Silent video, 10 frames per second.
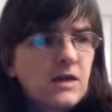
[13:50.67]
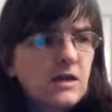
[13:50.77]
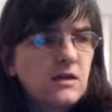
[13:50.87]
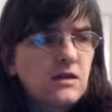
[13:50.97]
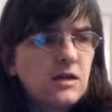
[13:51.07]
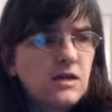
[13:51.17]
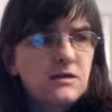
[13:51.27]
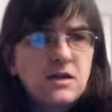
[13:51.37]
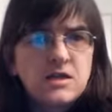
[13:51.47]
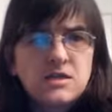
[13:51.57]
That
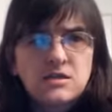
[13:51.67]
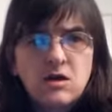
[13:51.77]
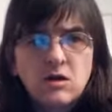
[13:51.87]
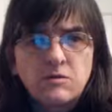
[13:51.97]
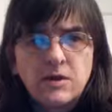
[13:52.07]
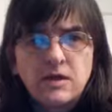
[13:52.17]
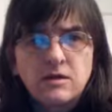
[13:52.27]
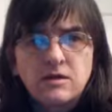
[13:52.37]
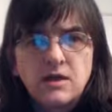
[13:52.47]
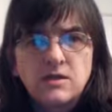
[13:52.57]
is my choice
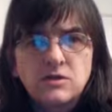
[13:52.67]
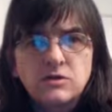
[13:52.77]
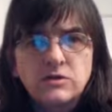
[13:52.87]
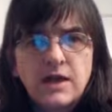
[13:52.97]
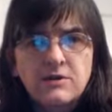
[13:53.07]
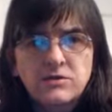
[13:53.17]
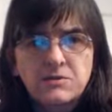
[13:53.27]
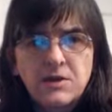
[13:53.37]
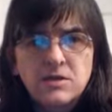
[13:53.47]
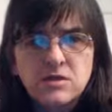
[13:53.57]
for me
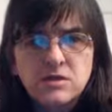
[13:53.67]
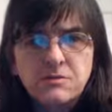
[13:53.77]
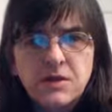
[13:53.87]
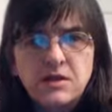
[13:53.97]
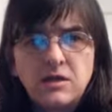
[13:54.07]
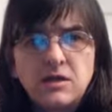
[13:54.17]
personally.